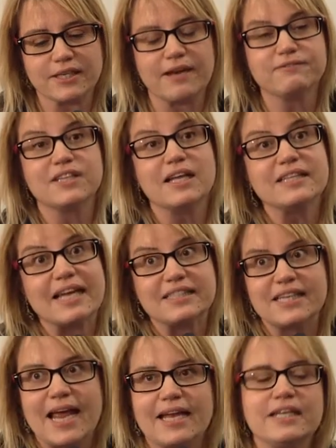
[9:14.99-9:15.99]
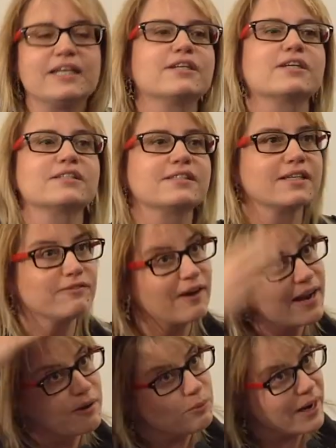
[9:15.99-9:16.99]
And I've done that 10 years. And if
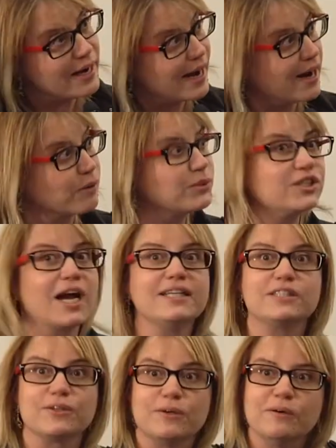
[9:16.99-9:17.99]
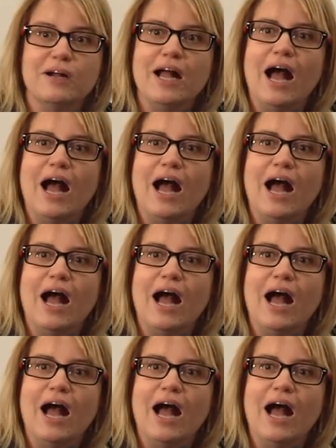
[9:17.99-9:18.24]
I have white hair, which I do,